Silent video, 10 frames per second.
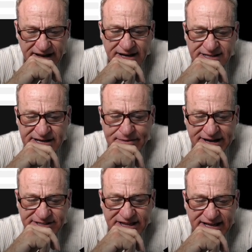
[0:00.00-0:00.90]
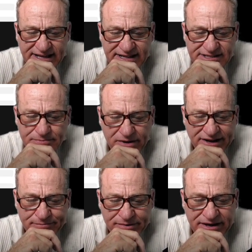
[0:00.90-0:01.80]
See, I'm actually thinking this
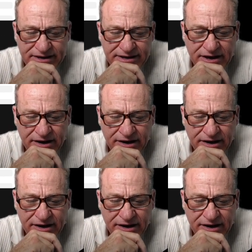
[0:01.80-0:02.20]
might be,